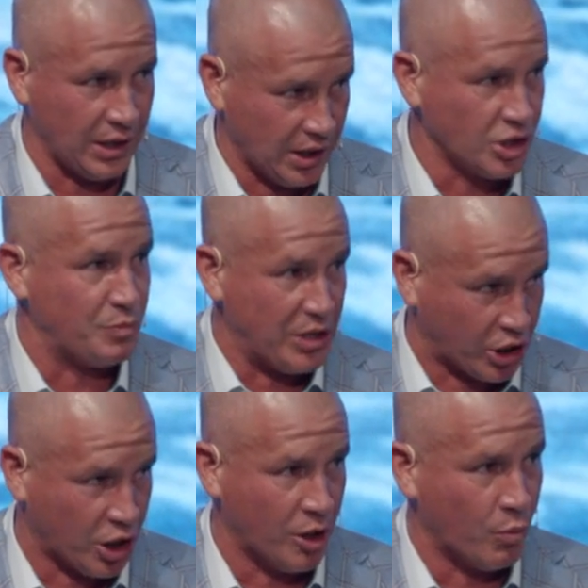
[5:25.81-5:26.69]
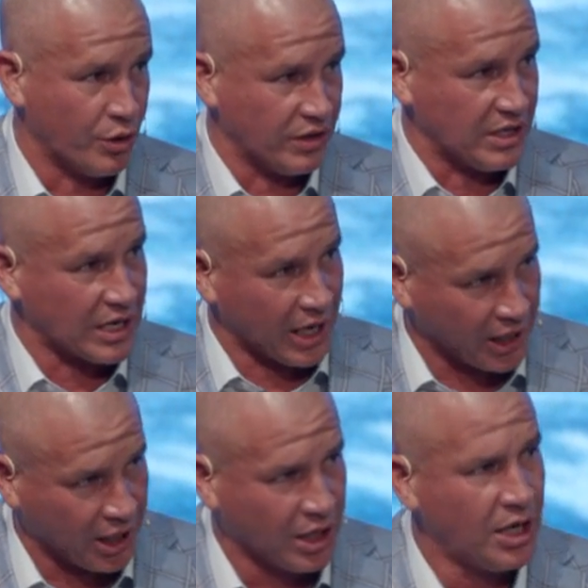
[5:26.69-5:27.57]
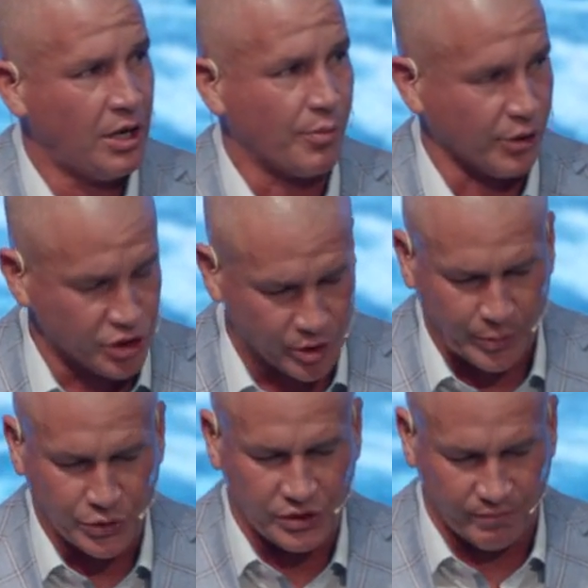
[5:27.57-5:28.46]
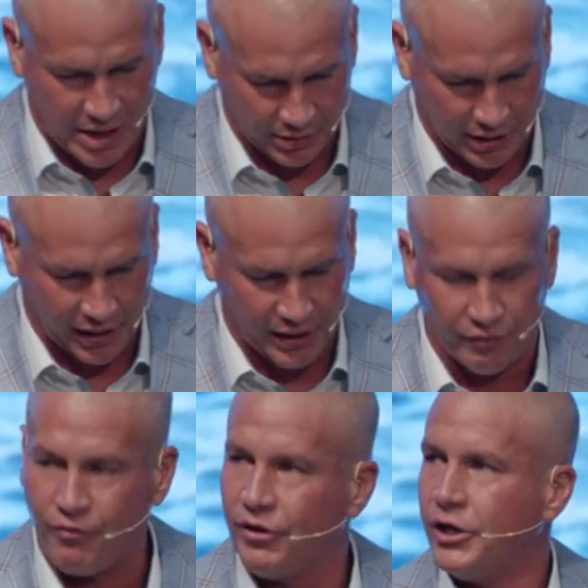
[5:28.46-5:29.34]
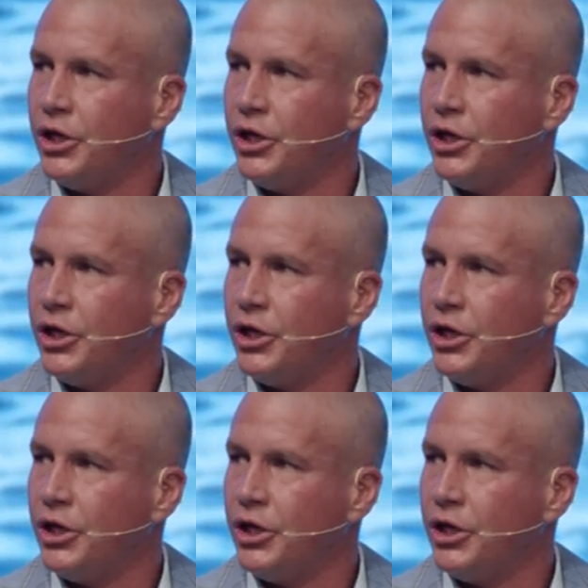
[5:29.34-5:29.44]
It has become one of the guiding principles of my life,